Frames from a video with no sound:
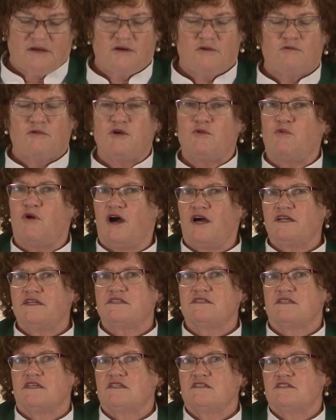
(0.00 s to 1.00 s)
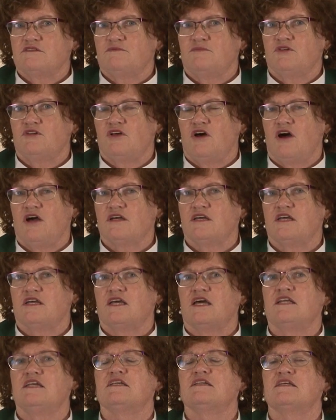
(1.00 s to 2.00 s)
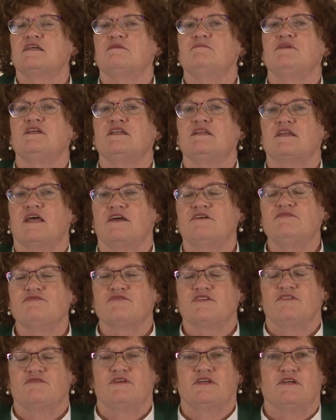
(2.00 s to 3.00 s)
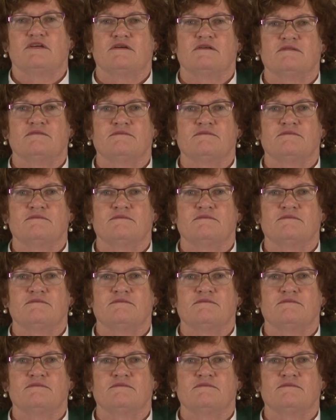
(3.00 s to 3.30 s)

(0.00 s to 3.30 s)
We want a sense of belonging, and it can be life-giving.